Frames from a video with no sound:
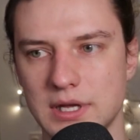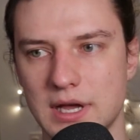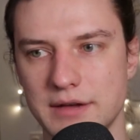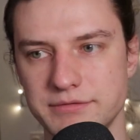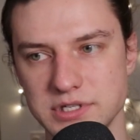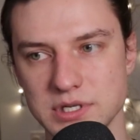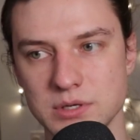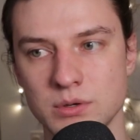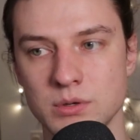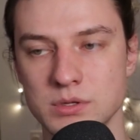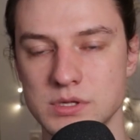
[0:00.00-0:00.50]
I've
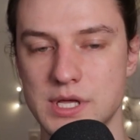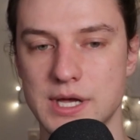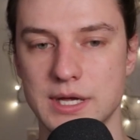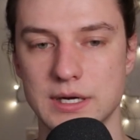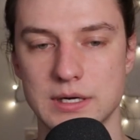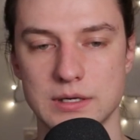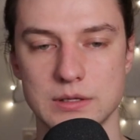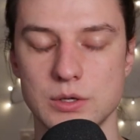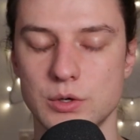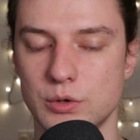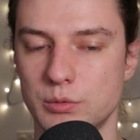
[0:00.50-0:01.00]
seen
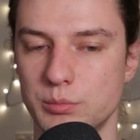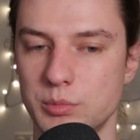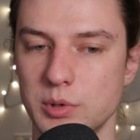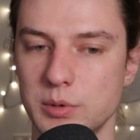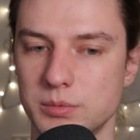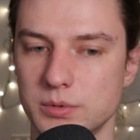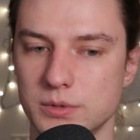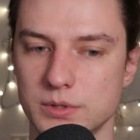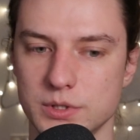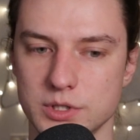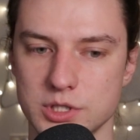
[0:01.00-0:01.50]
online, a lot of
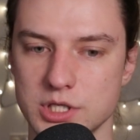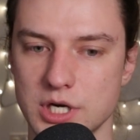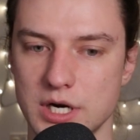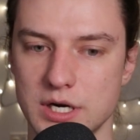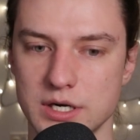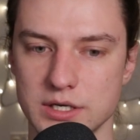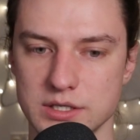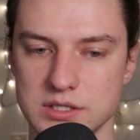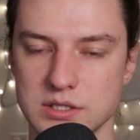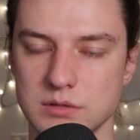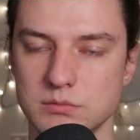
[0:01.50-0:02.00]
people are
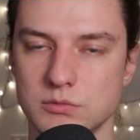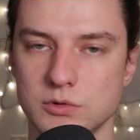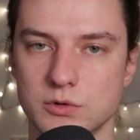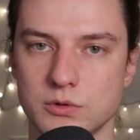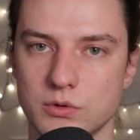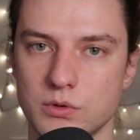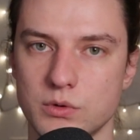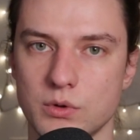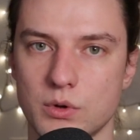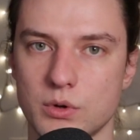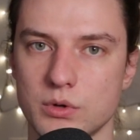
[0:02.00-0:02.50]
sharing
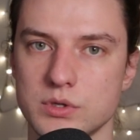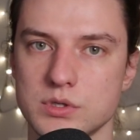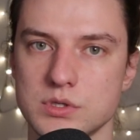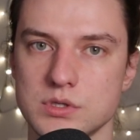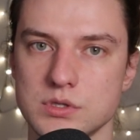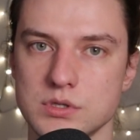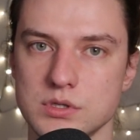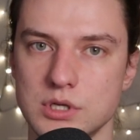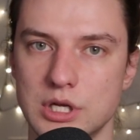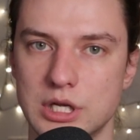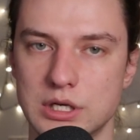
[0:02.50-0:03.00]
similar
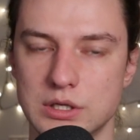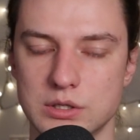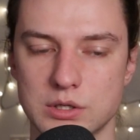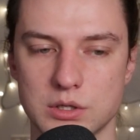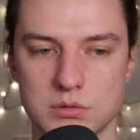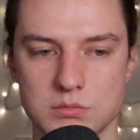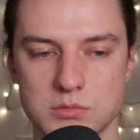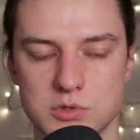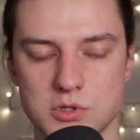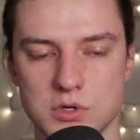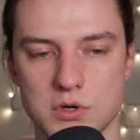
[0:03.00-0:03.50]
thoughts in
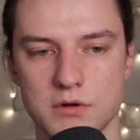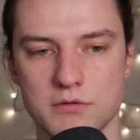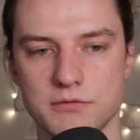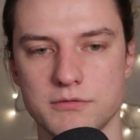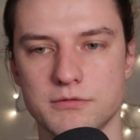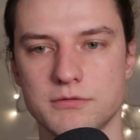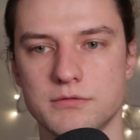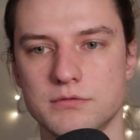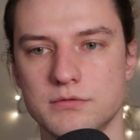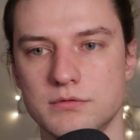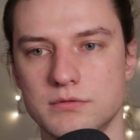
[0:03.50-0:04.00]
terms
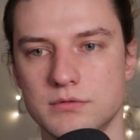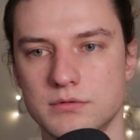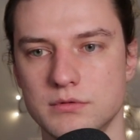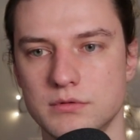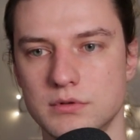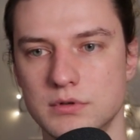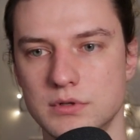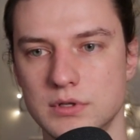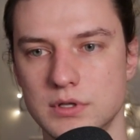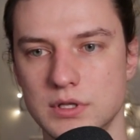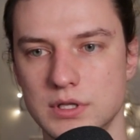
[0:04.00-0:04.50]
of
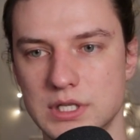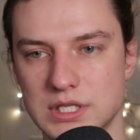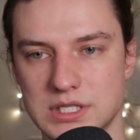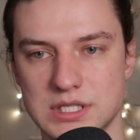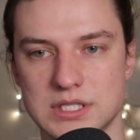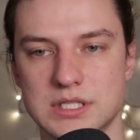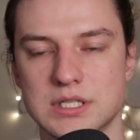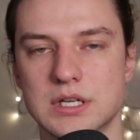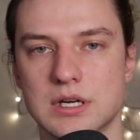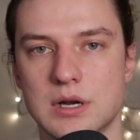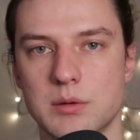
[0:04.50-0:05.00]
this
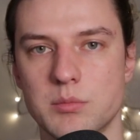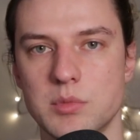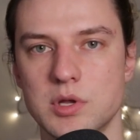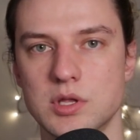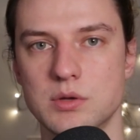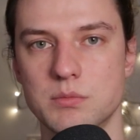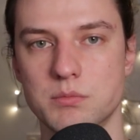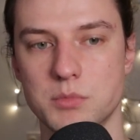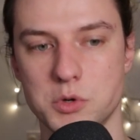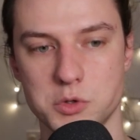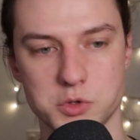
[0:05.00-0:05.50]
is going to be
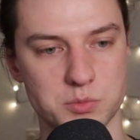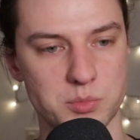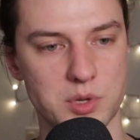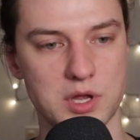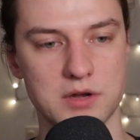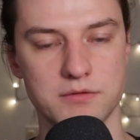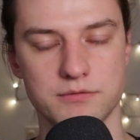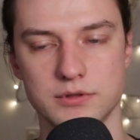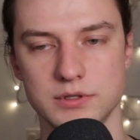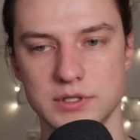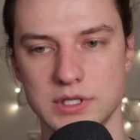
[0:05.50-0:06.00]
the most
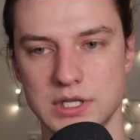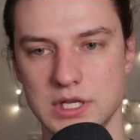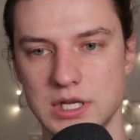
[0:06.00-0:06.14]
painful